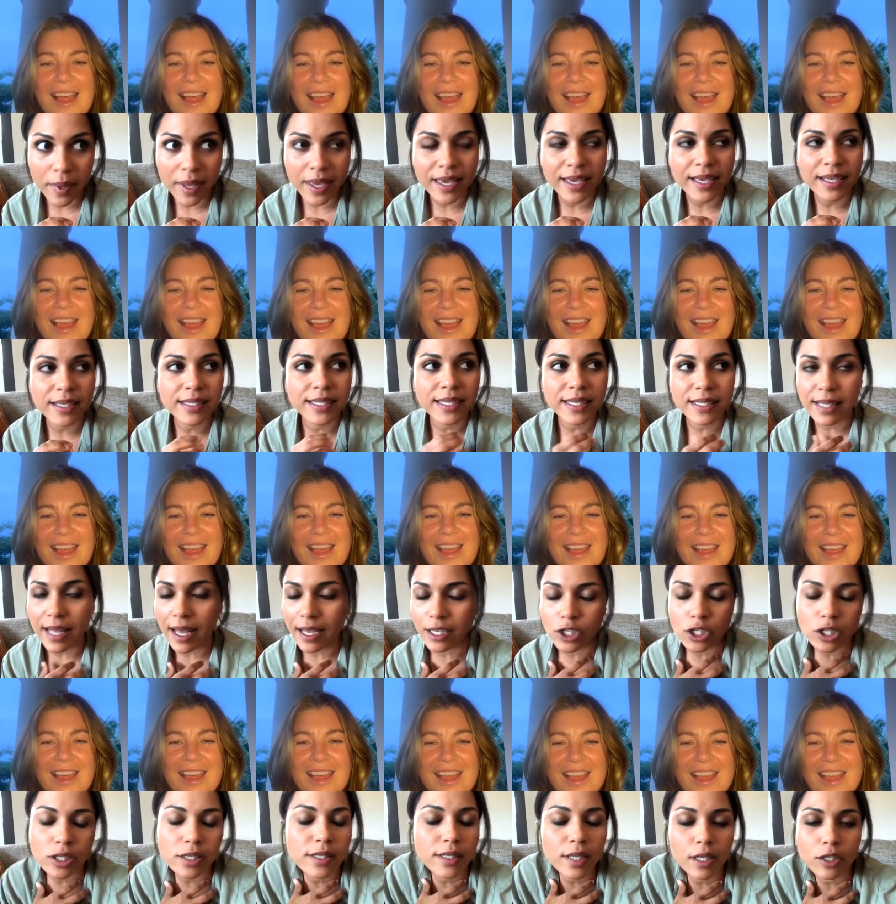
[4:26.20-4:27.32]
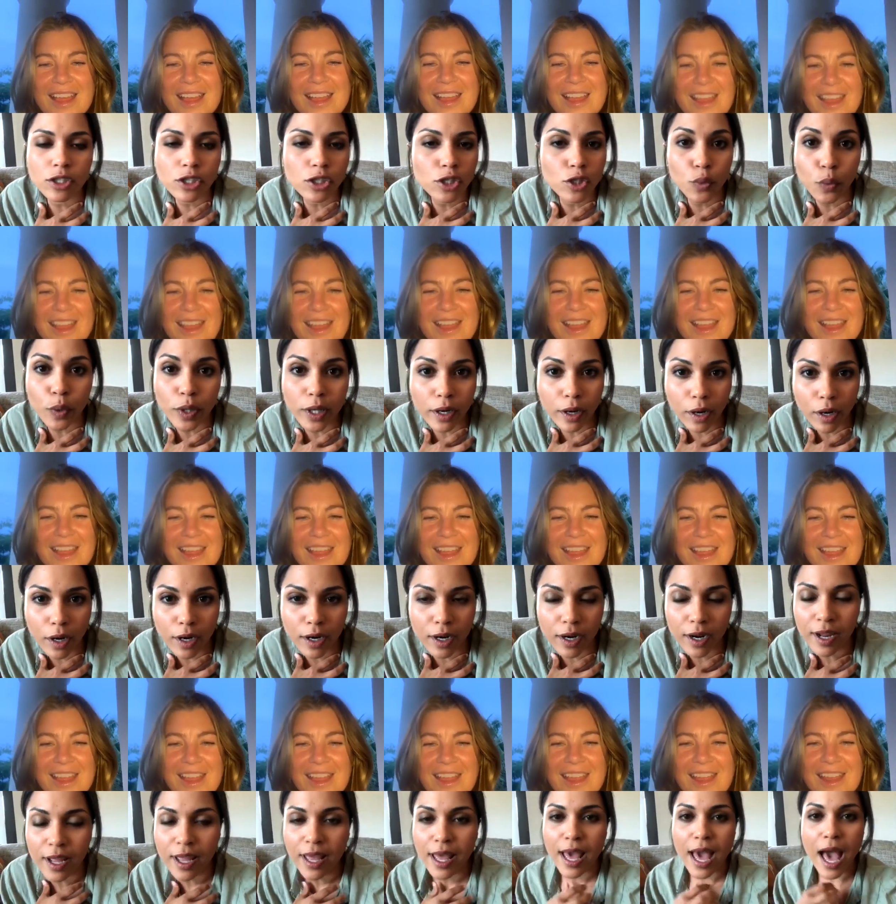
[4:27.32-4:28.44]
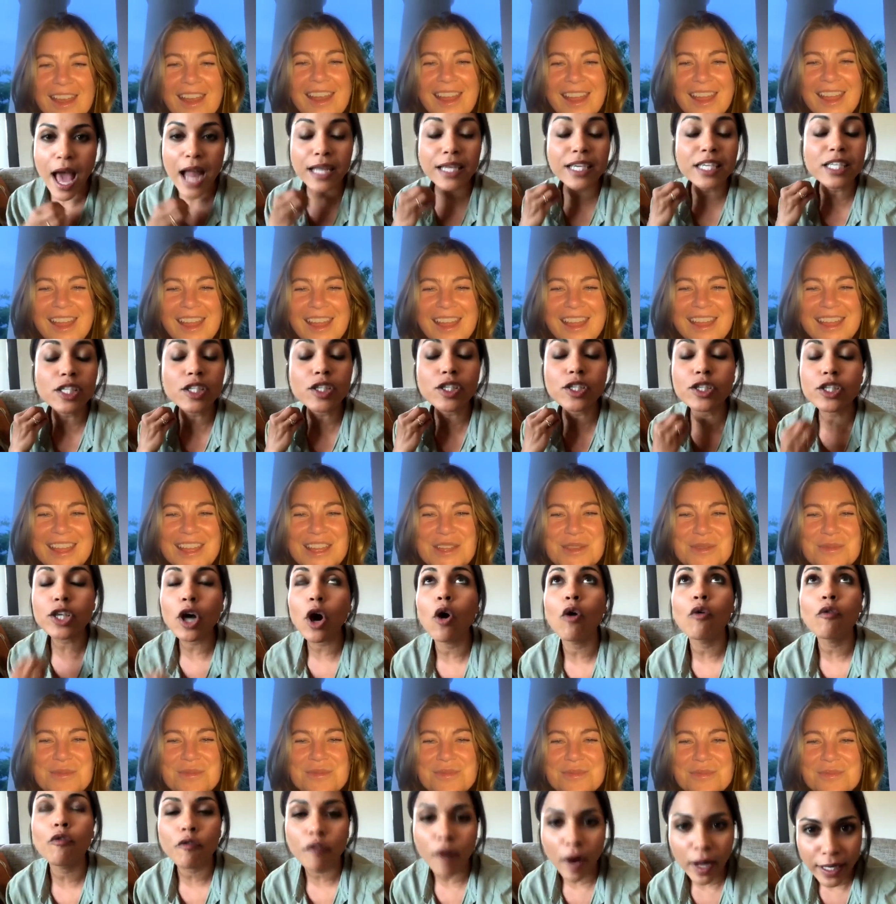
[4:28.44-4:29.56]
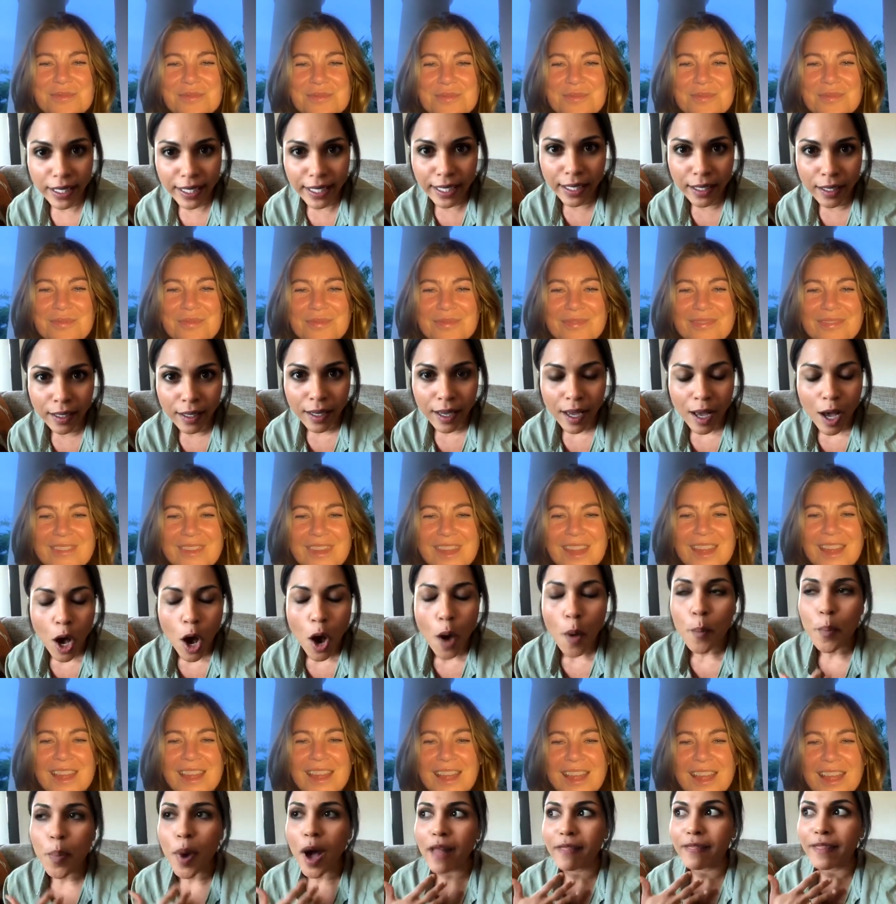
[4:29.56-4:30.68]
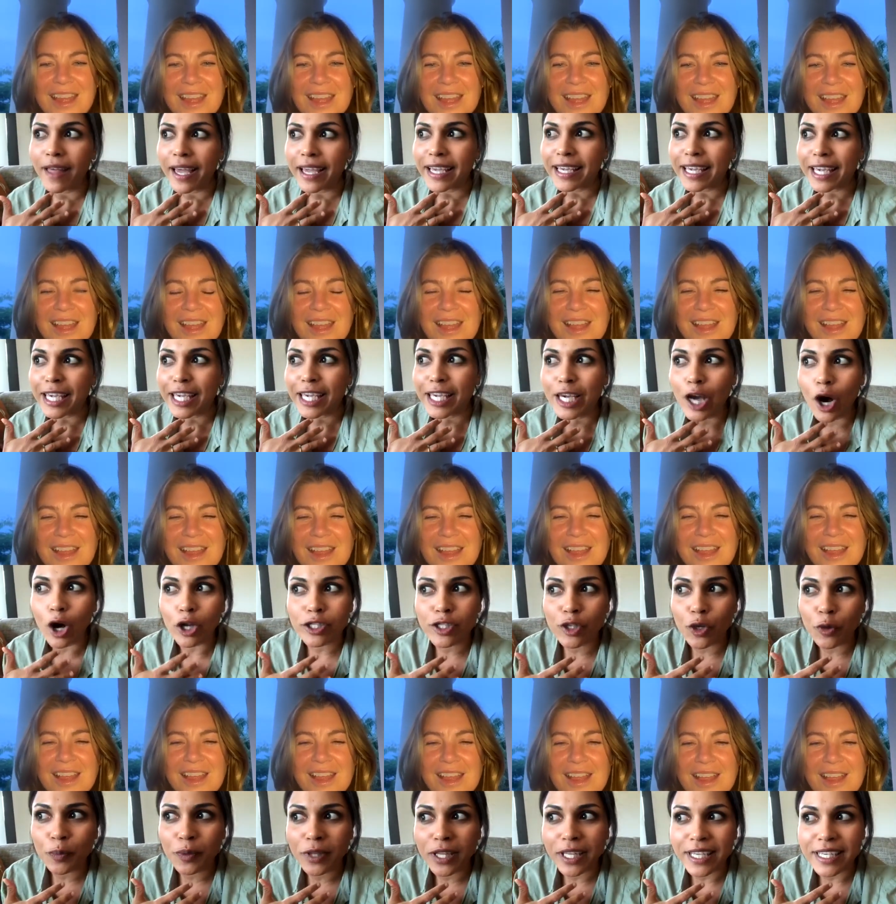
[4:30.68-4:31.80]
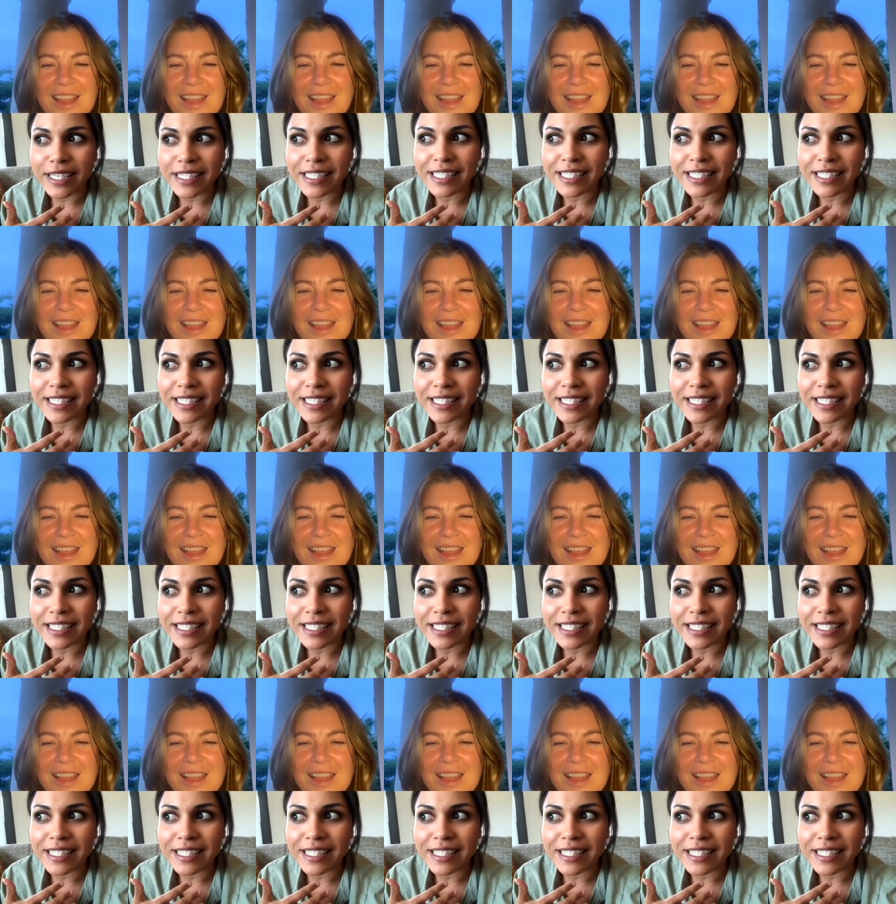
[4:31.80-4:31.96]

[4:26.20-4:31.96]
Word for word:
Speaker 1: is he's actually such a sweetheart and he's so funny but like he also plays